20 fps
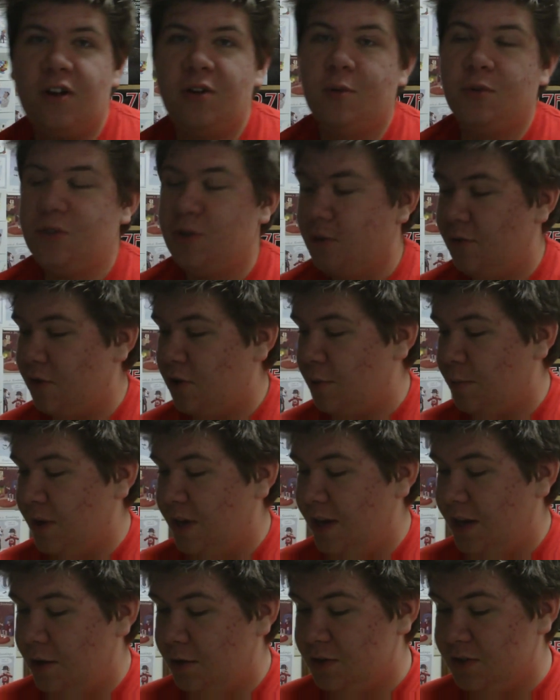friend was over at my
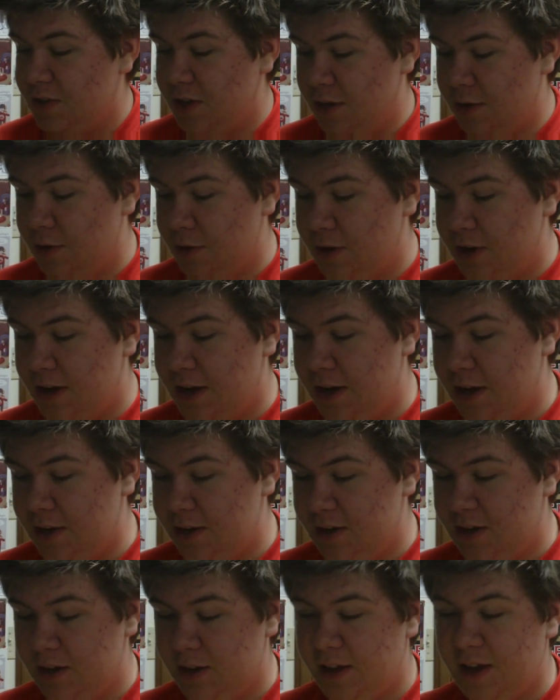house the other day
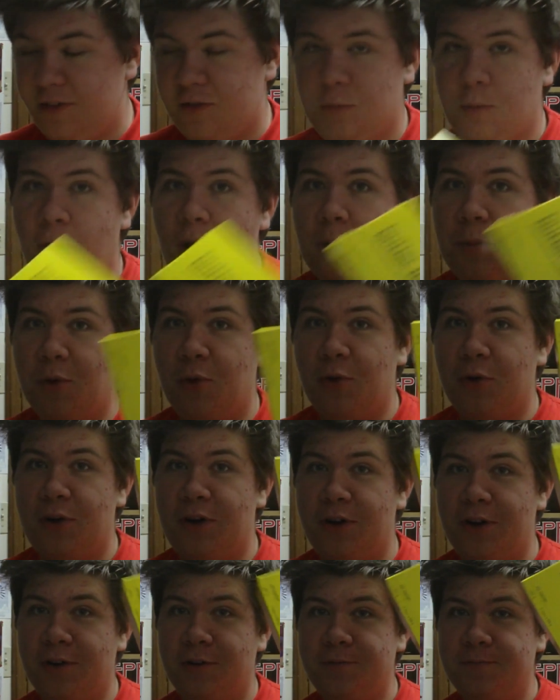and he left popcorn
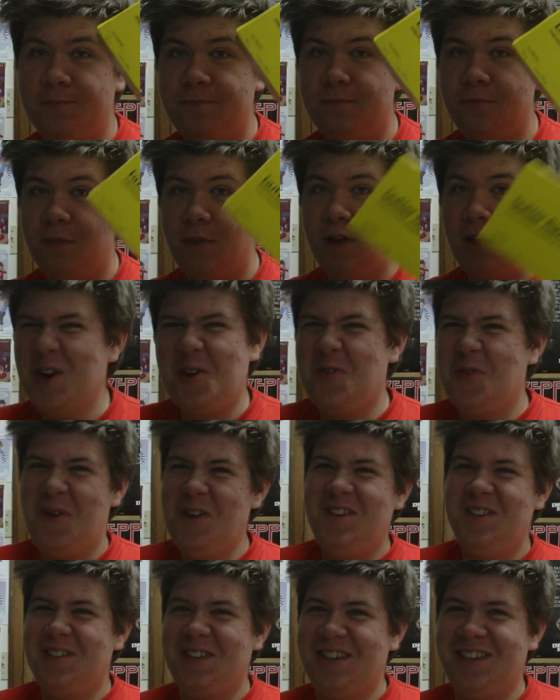here.
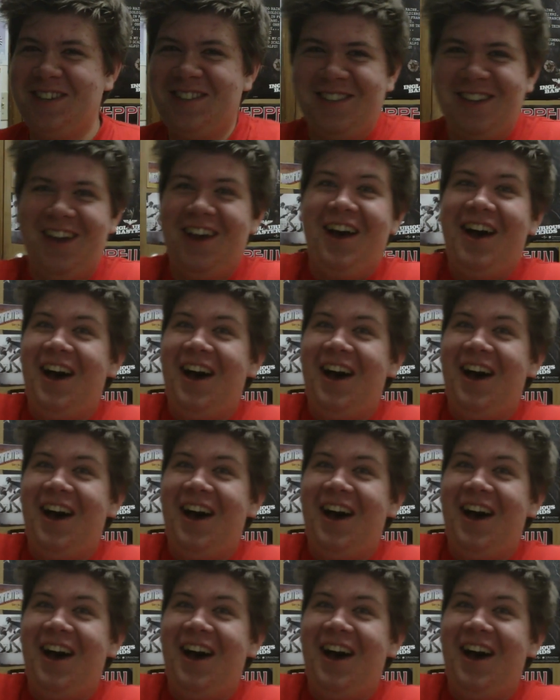Craziness.